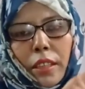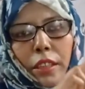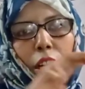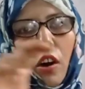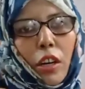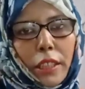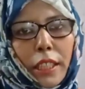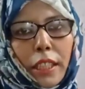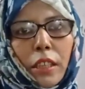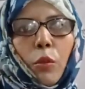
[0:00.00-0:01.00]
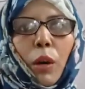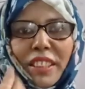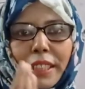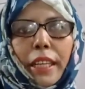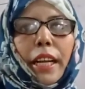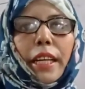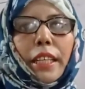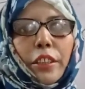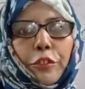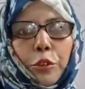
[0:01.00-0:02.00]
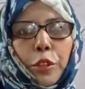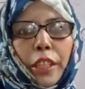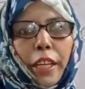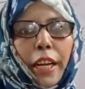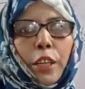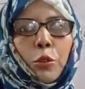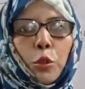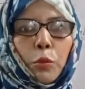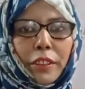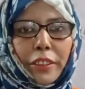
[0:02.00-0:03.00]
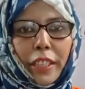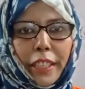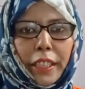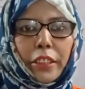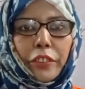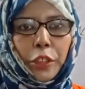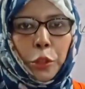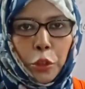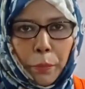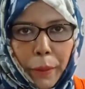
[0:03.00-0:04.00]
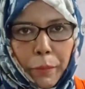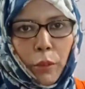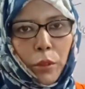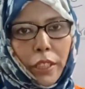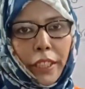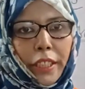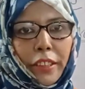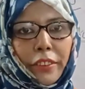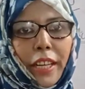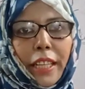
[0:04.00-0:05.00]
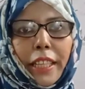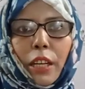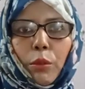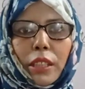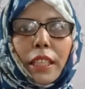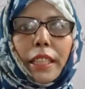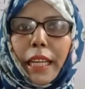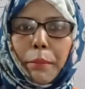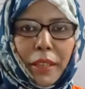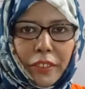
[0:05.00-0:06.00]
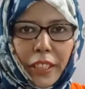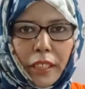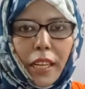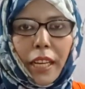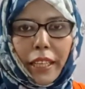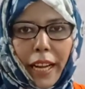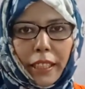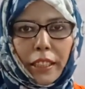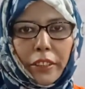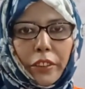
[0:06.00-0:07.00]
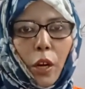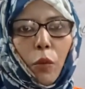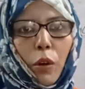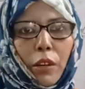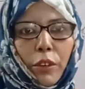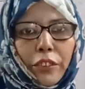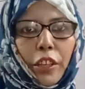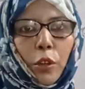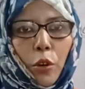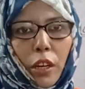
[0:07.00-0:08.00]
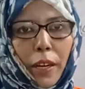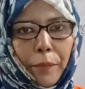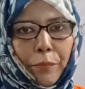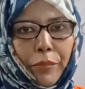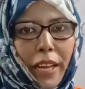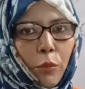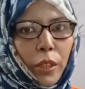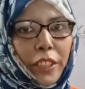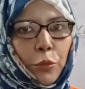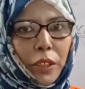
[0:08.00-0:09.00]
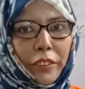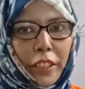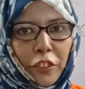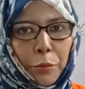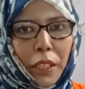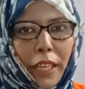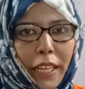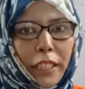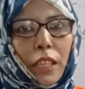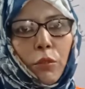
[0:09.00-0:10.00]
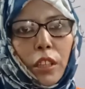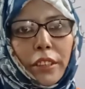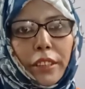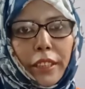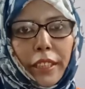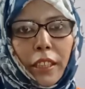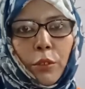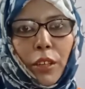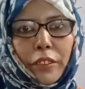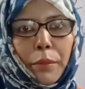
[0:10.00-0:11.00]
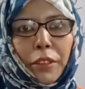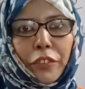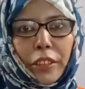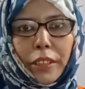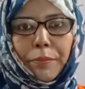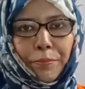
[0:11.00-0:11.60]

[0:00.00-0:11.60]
The author was narrating the story, and who was the readers? You people were readers. There were the three basic characters. One was the Nora, then his was husband, and then third was the Mr.